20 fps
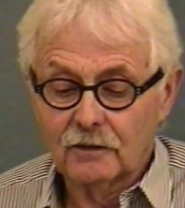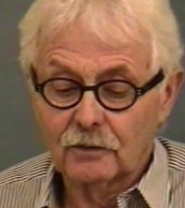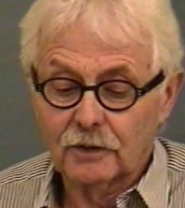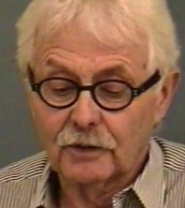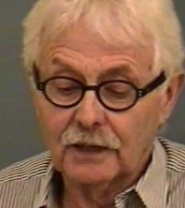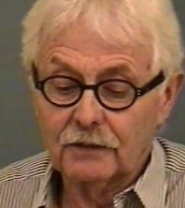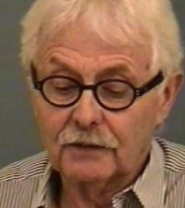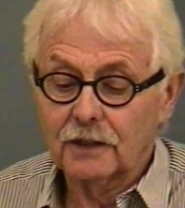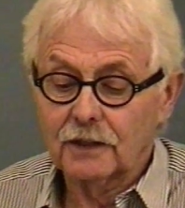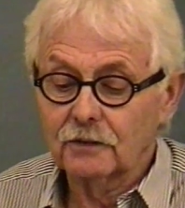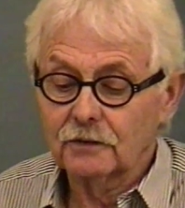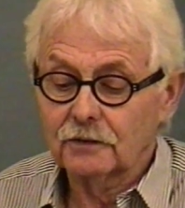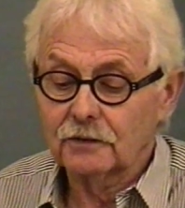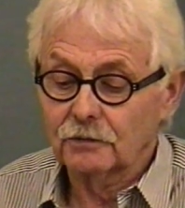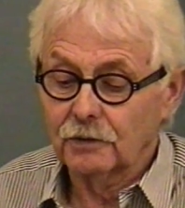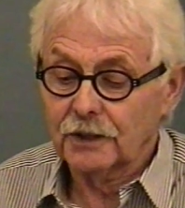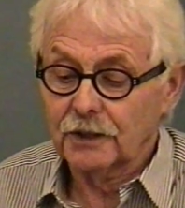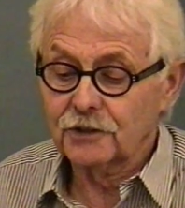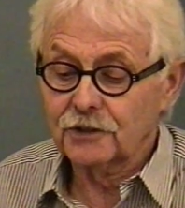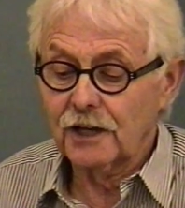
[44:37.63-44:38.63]
We gave it out to
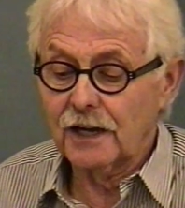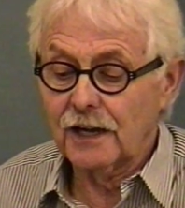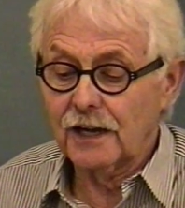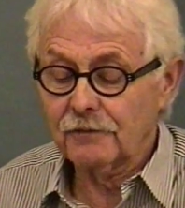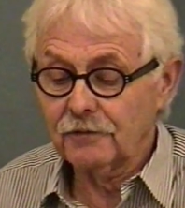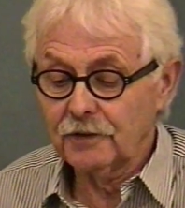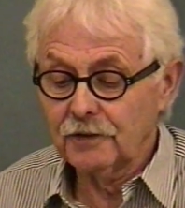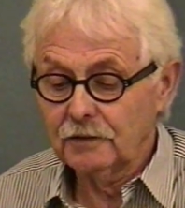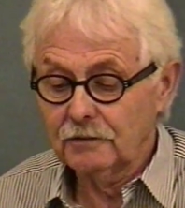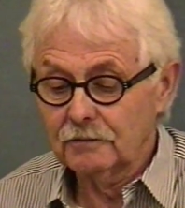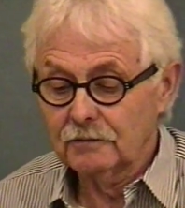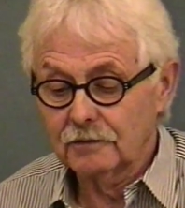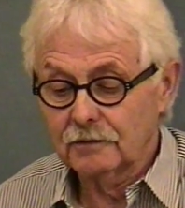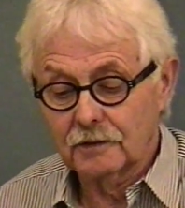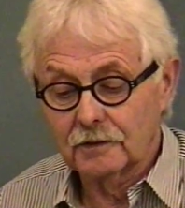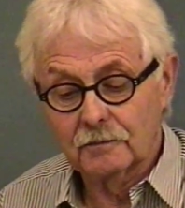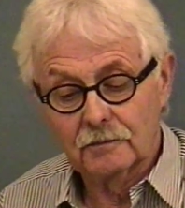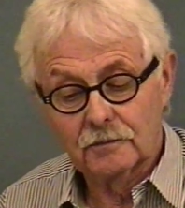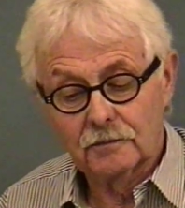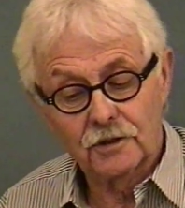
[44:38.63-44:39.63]
Rick Chaffee,
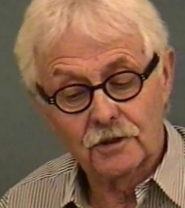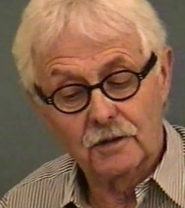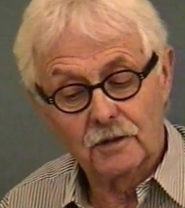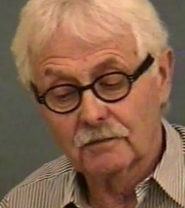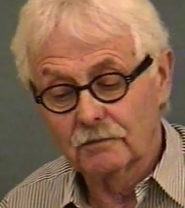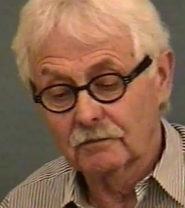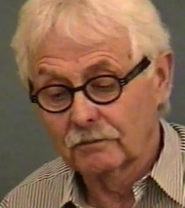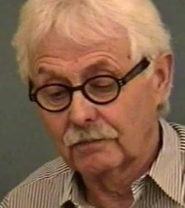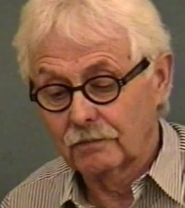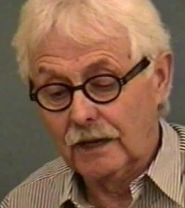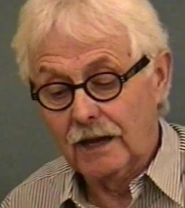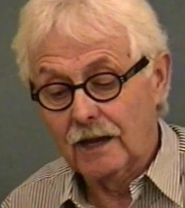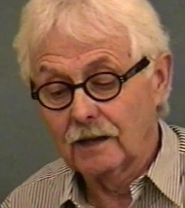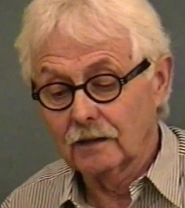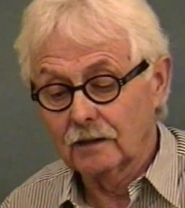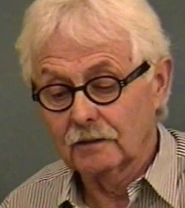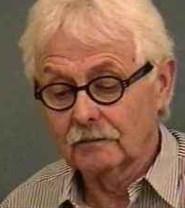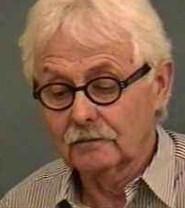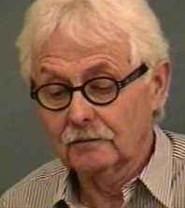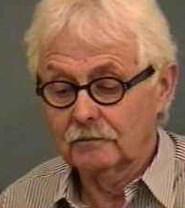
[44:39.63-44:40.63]
Jim,
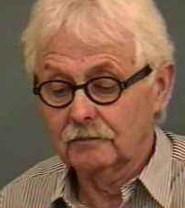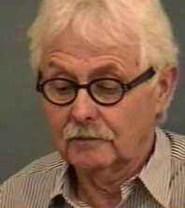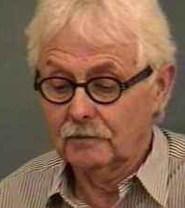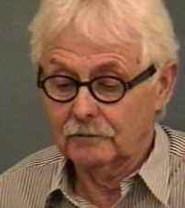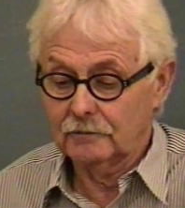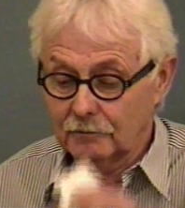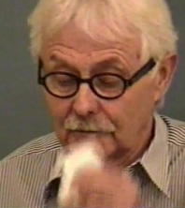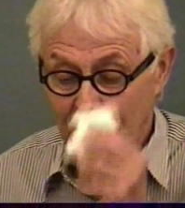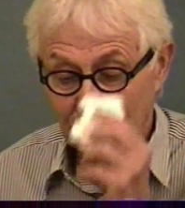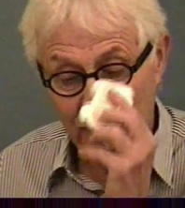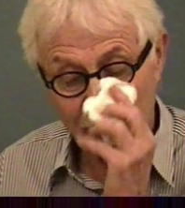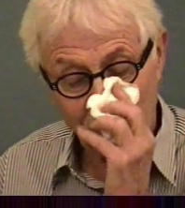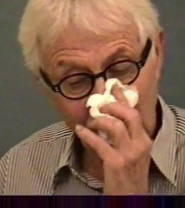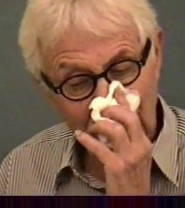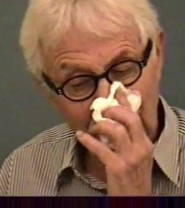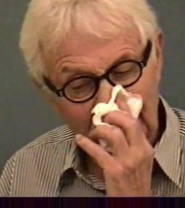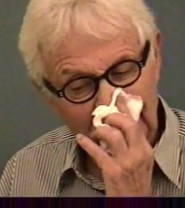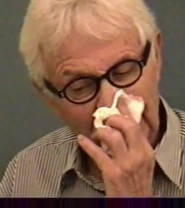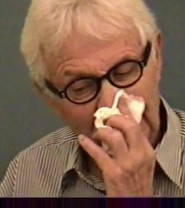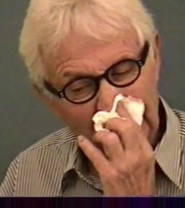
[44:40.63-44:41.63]
Alan, my
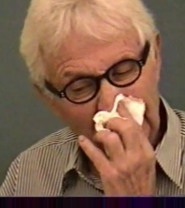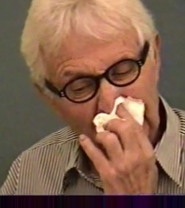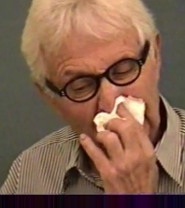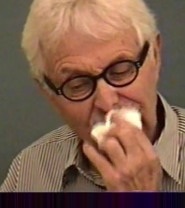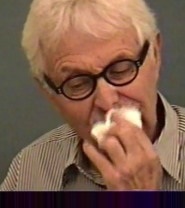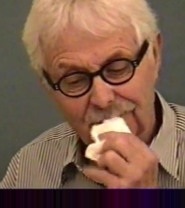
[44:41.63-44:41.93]
brothers,